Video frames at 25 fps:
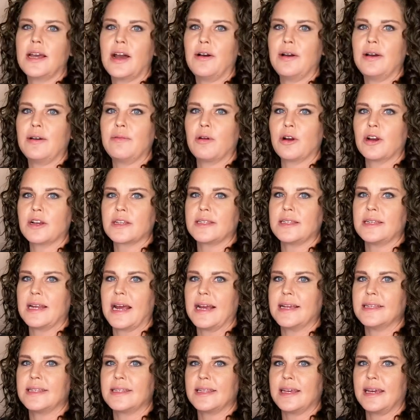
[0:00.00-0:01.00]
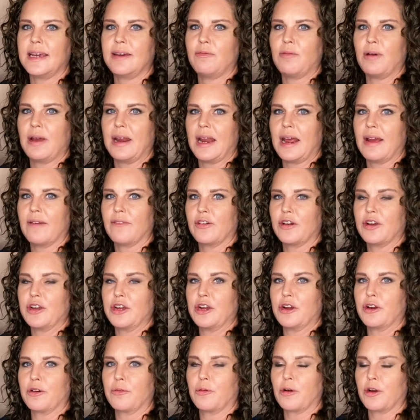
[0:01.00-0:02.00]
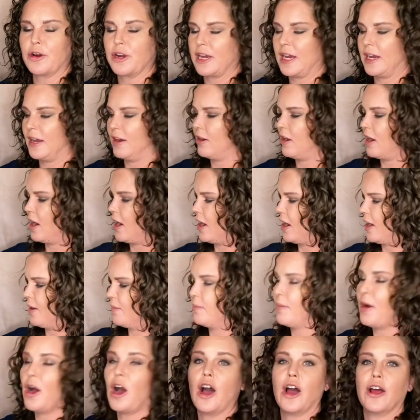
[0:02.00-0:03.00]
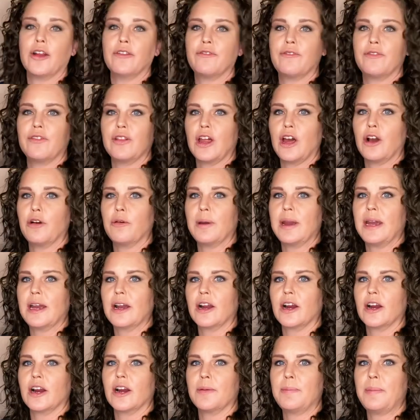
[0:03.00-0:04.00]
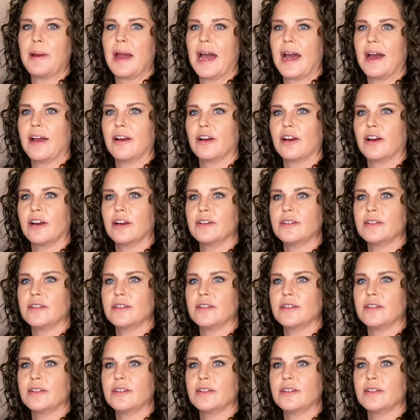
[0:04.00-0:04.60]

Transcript: it works nicely whenever you're working on flowier patterns.